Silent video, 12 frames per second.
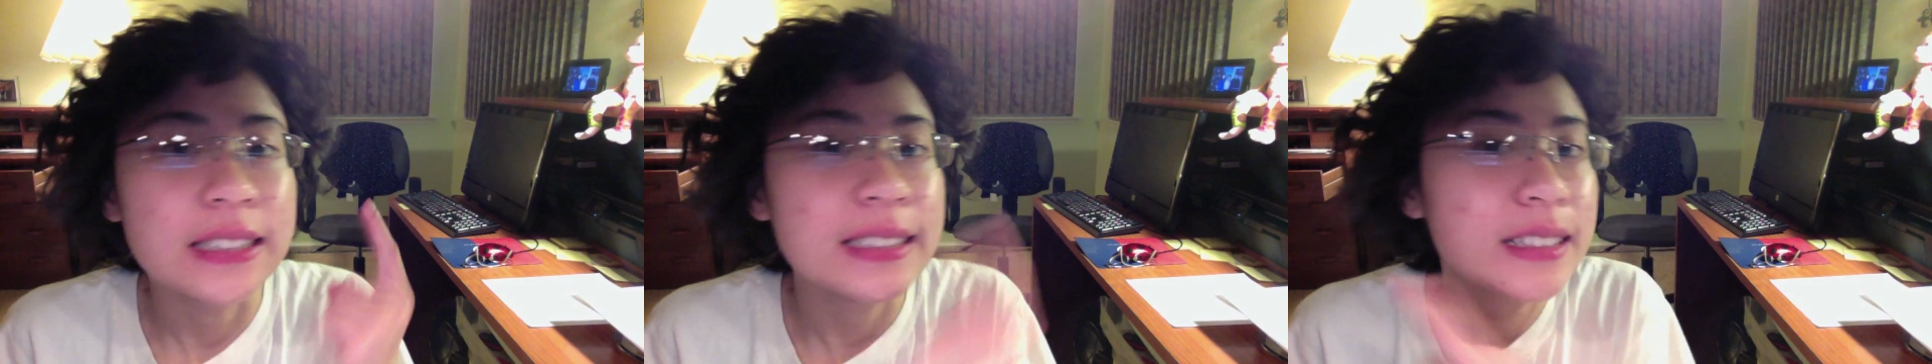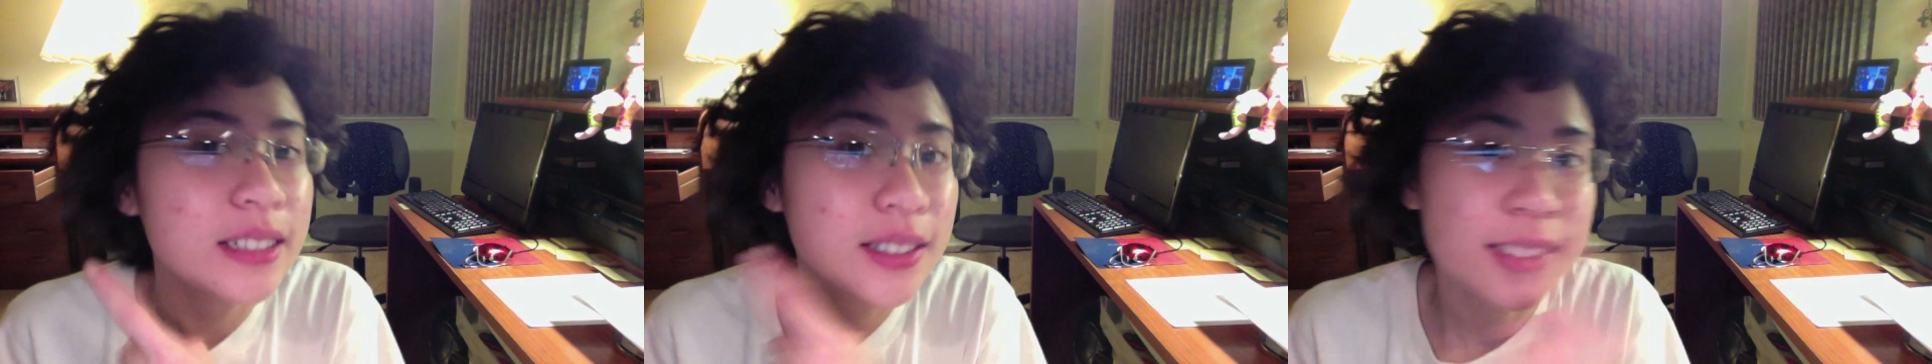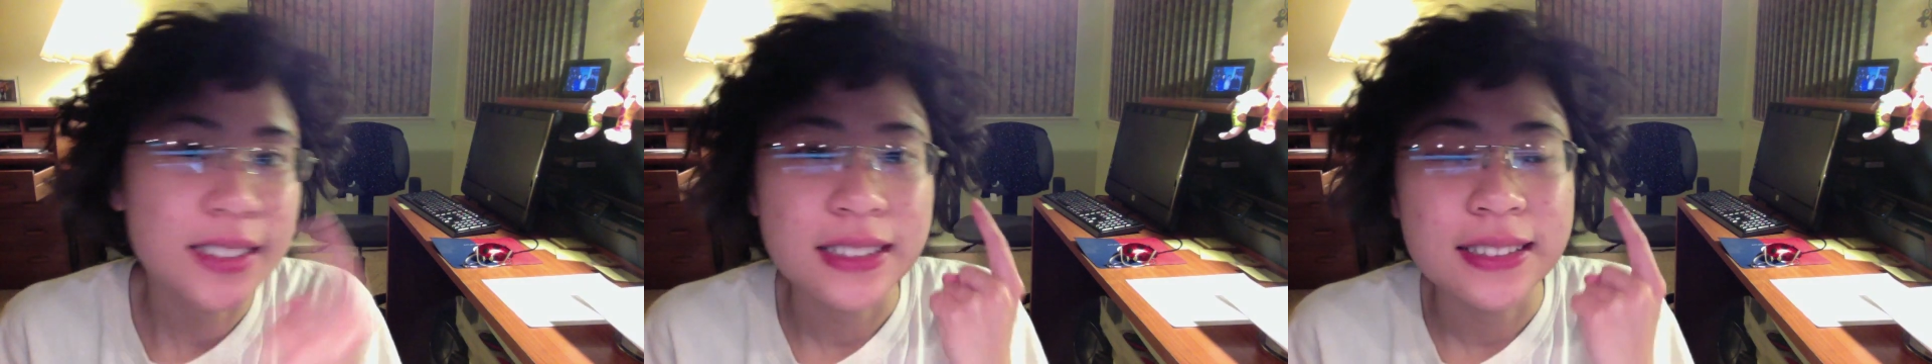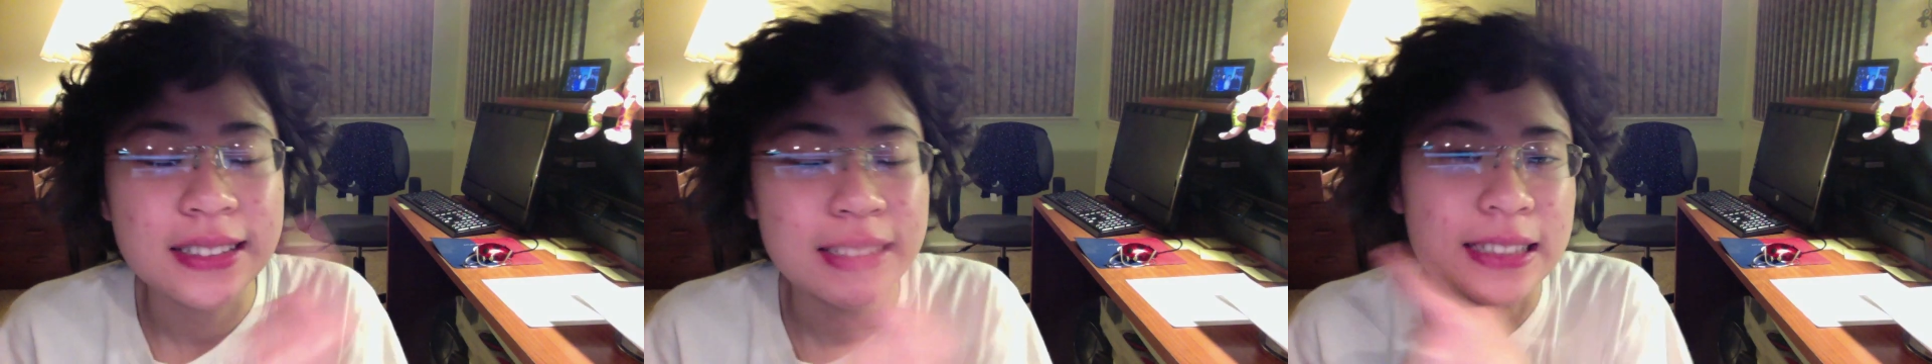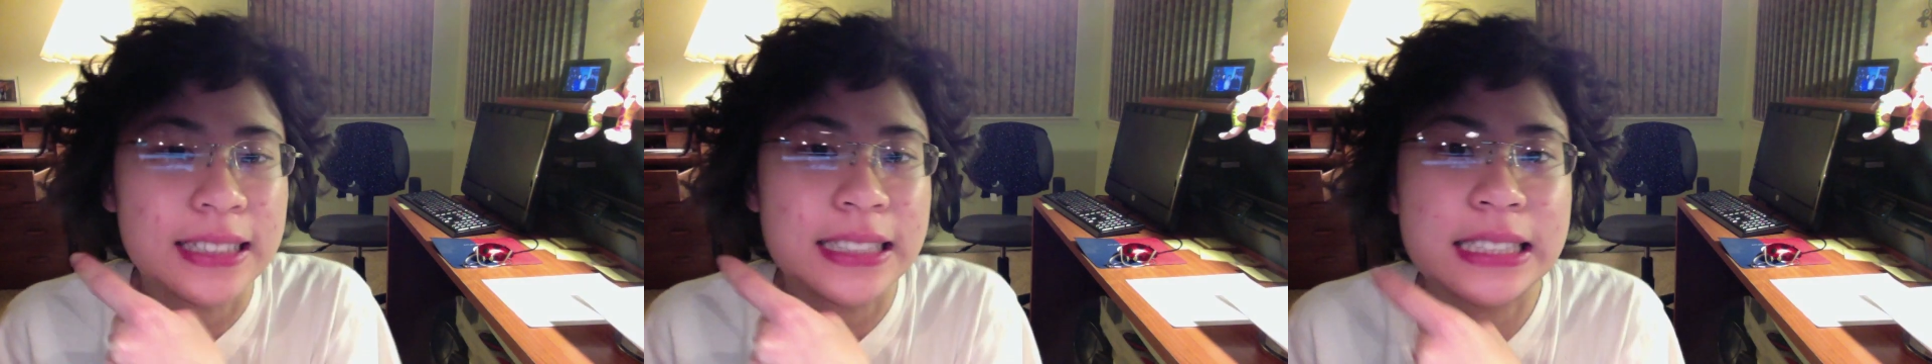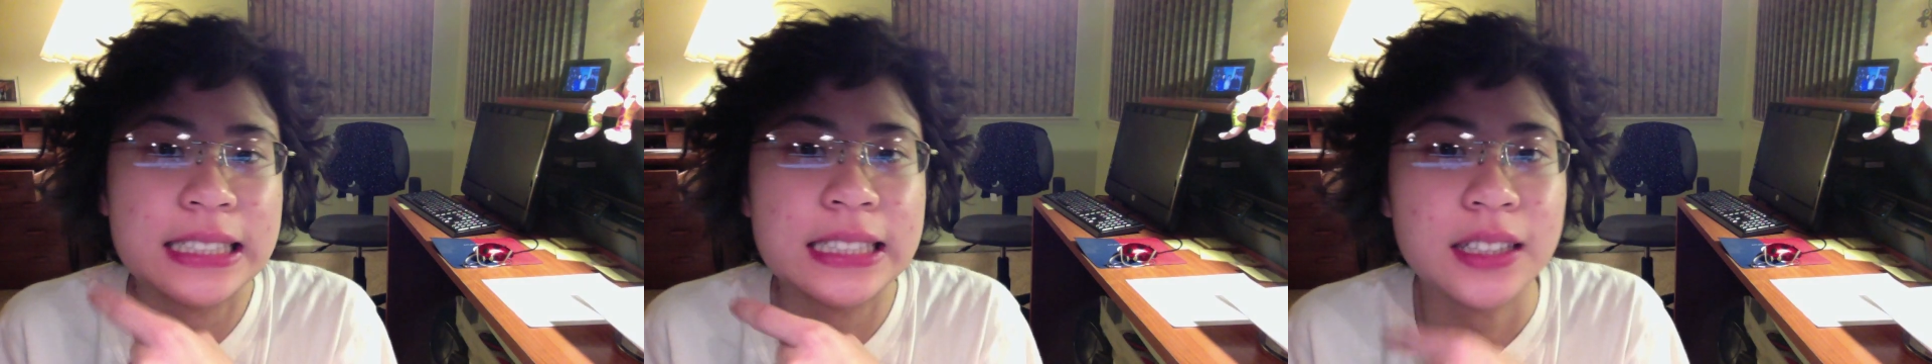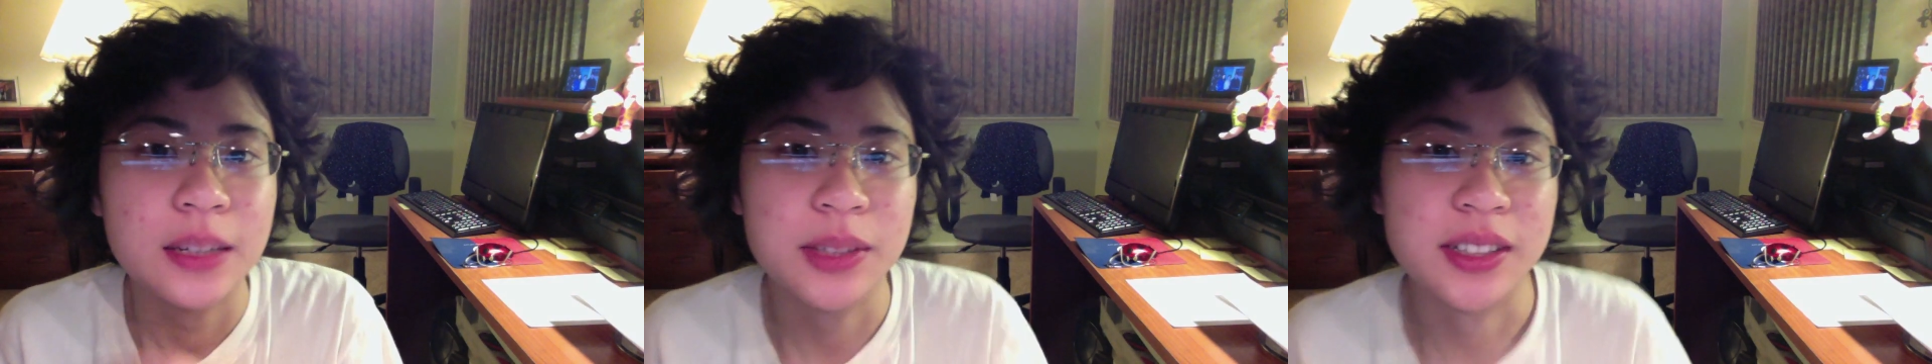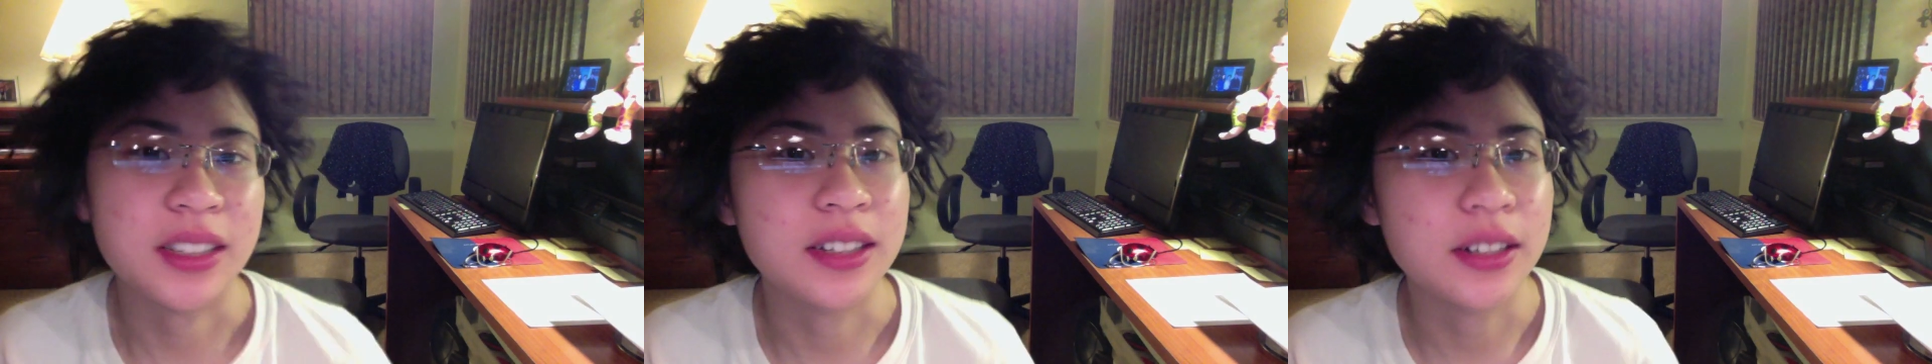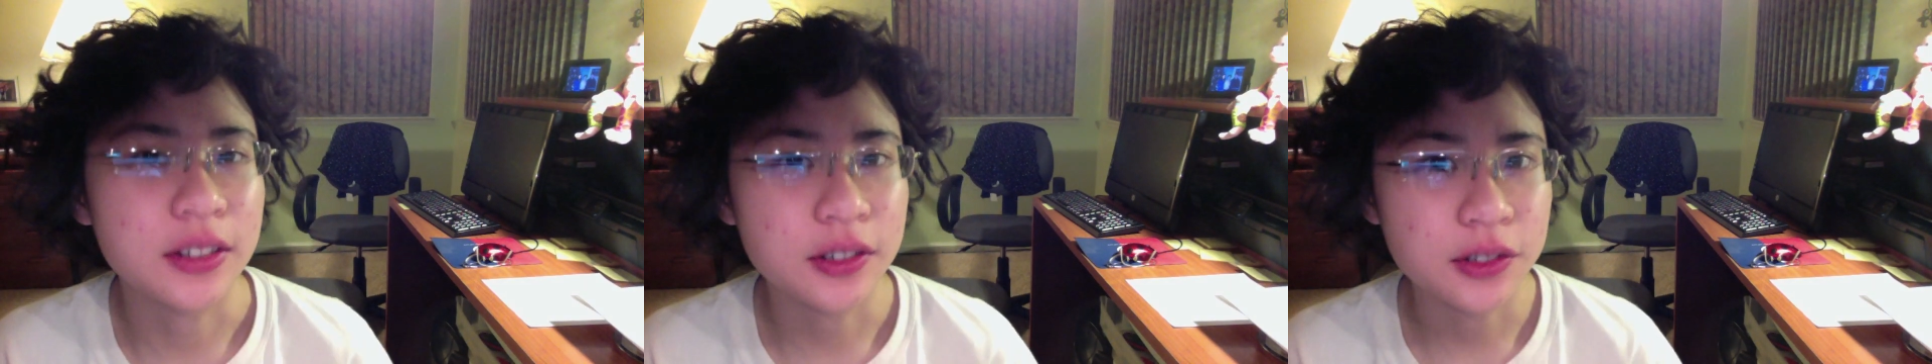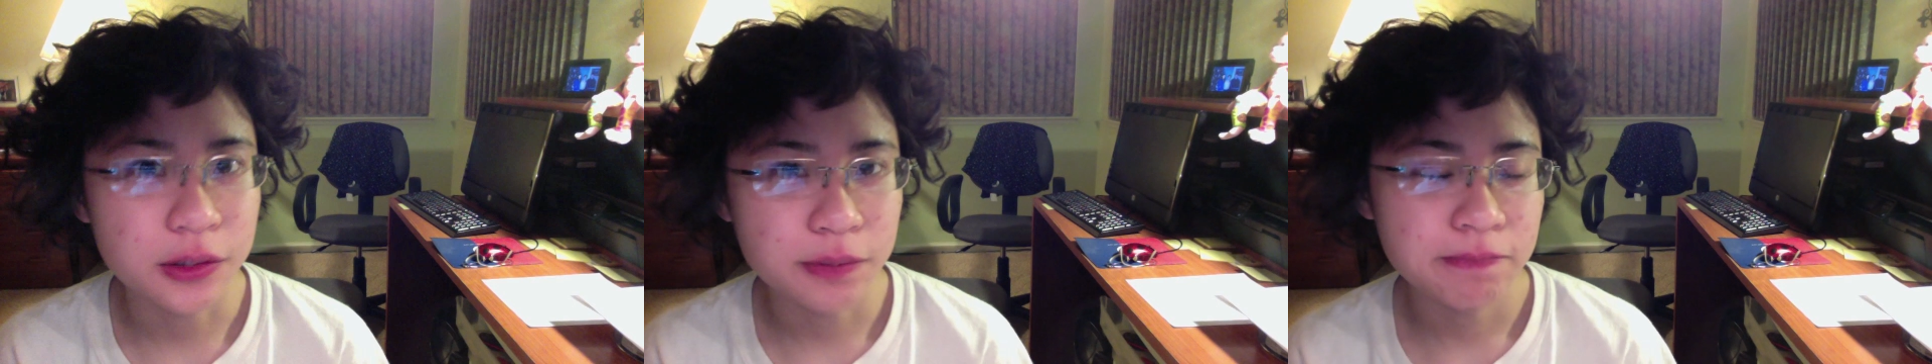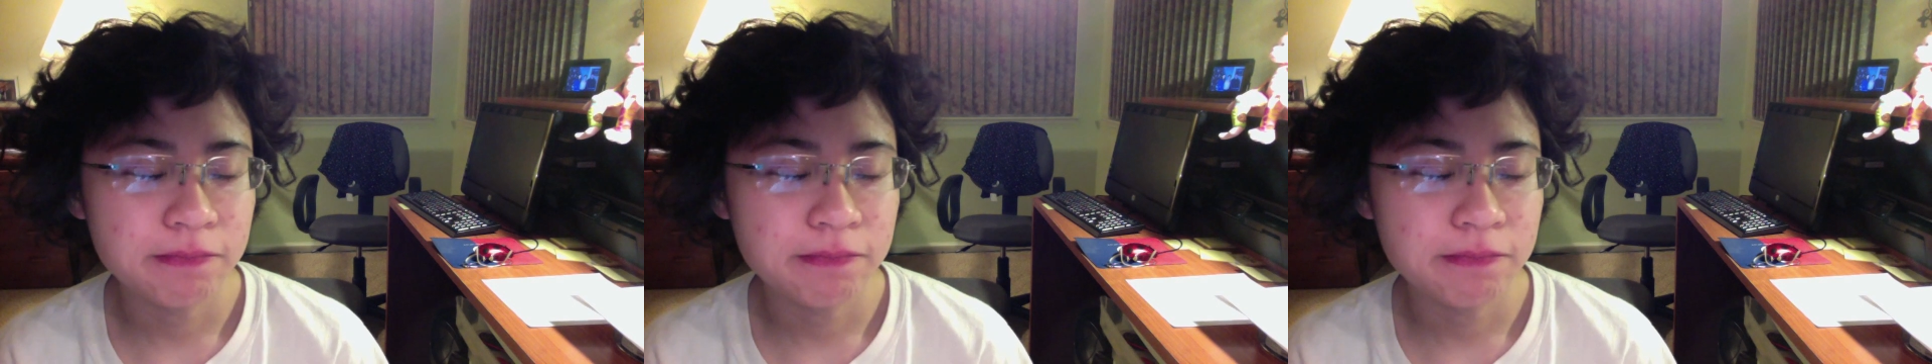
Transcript: See, Rosette, I'm a teenager.